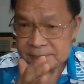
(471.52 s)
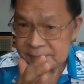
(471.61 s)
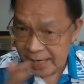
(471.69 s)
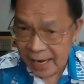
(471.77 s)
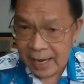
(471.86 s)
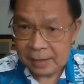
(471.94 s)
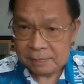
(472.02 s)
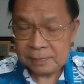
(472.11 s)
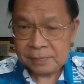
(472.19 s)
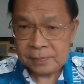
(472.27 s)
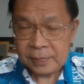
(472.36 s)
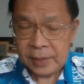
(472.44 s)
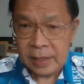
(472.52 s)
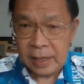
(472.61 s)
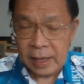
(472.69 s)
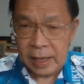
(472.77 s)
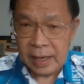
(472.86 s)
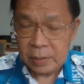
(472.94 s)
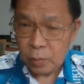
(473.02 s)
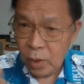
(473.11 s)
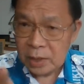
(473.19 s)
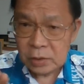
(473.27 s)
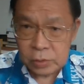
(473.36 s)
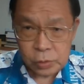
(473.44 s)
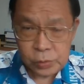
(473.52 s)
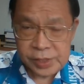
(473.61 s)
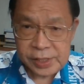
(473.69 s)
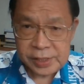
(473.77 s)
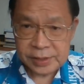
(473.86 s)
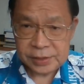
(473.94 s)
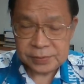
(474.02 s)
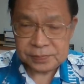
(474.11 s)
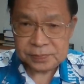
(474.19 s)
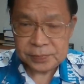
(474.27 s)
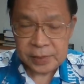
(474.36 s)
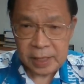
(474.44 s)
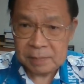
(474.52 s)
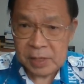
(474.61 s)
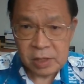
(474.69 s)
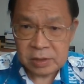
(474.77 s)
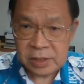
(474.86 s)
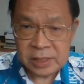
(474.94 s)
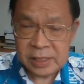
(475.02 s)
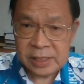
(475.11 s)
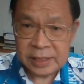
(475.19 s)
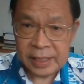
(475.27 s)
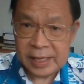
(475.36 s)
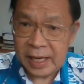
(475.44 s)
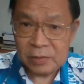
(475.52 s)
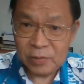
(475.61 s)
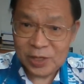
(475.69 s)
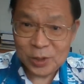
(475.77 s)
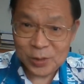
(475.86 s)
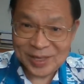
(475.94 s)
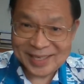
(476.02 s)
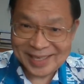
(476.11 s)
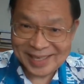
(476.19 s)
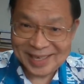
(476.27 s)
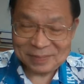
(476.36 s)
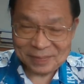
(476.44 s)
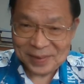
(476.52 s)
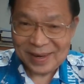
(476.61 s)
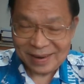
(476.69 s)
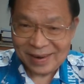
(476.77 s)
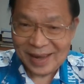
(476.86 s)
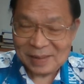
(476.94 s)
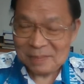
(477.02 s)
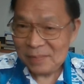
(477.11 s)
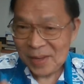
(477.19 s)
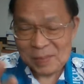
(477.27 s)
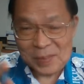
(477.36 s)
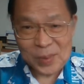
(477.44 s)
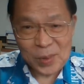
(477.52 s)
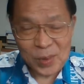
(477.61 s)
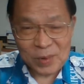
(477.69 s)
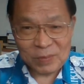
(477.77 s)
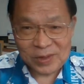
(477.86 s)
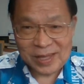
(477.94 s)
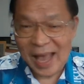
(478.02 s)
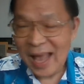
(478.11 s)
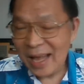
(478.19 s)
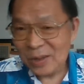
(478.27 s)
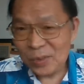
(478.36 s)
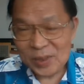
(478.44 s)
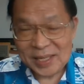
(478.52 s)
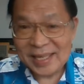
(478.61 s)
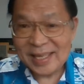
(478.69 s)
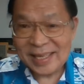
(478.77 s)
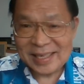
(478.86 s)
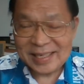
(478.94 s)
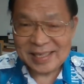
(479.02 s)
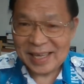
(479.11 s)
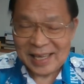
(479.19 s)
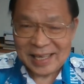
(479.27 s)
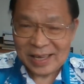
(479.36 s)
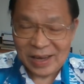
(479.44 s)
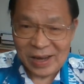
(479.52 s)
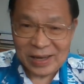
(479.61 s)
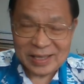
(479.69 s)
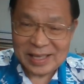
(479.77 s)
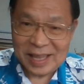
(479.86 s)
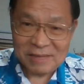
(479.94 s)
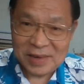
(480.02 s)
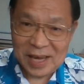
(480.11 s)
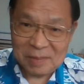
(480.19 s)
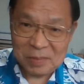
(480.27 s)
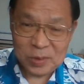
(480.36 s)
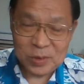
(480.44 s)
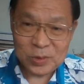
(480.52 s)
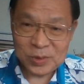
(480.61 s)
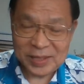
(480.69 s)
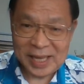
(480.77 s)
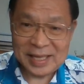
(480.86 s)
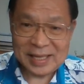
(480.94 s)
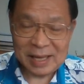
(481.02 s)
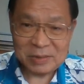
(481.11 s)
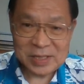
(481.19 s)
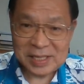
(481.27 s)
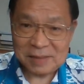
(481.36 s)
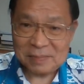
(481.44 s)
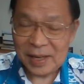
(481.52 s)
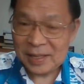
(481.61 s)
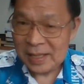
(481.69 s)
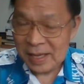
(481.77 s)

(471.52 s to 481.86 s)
time, and 1 to 3 years can be considered a get rich quick scheme. Right, many people work for 10, 20 years, and they never come close to 10,000 a month.